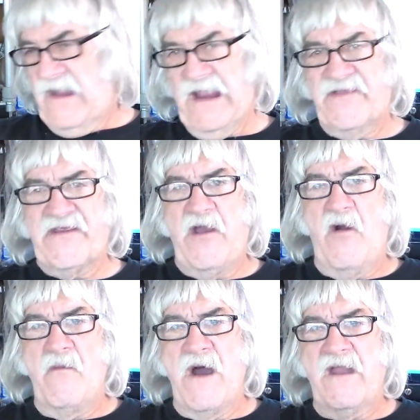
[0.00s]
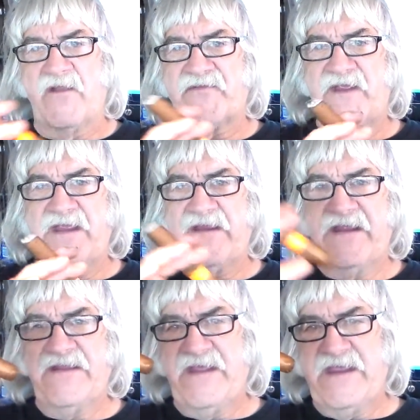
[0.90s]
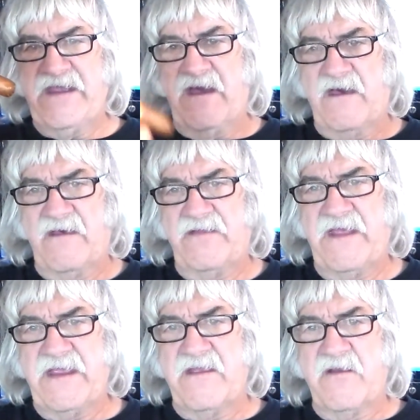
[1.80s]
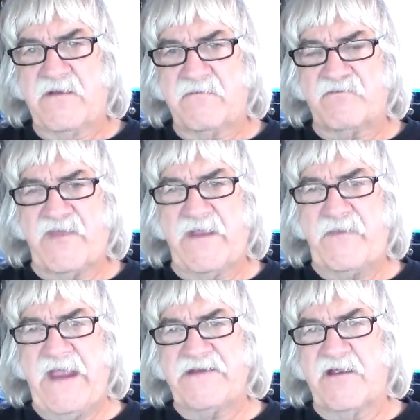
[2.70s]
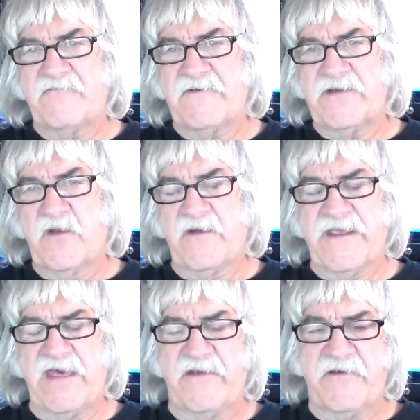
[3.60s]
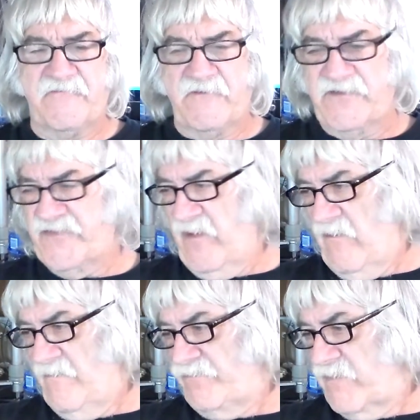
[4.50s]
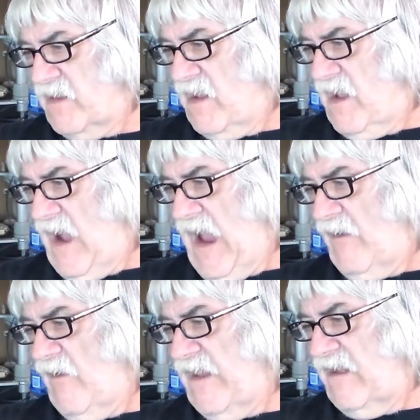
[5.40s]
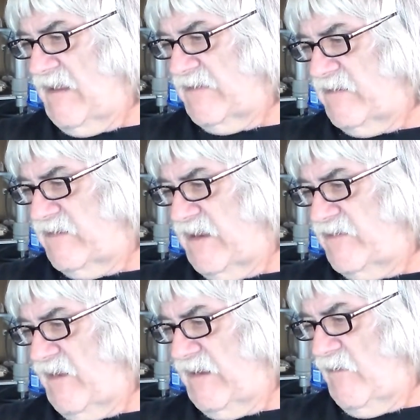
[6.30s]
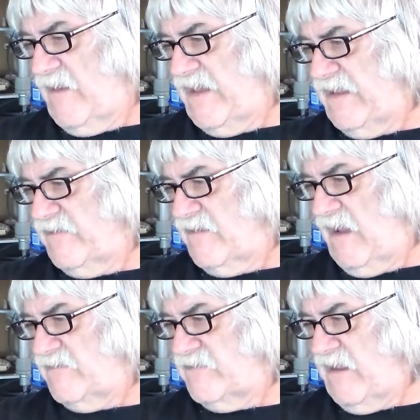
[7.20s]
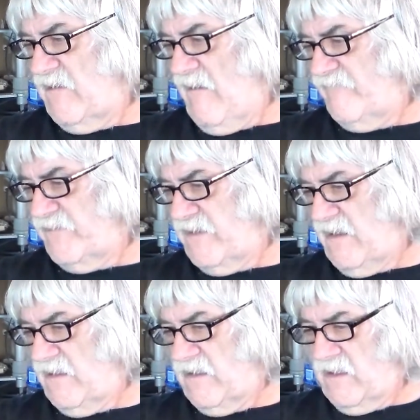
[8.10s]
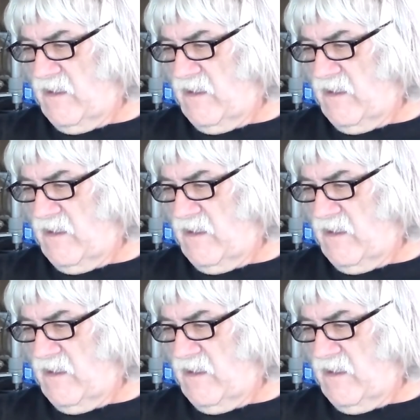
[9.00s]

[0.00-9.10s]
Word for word: Like I say, all models, they, they, they, uh, they, they paint different and go together different, so I go ahead and elected to go ahead and uh, take off the uh,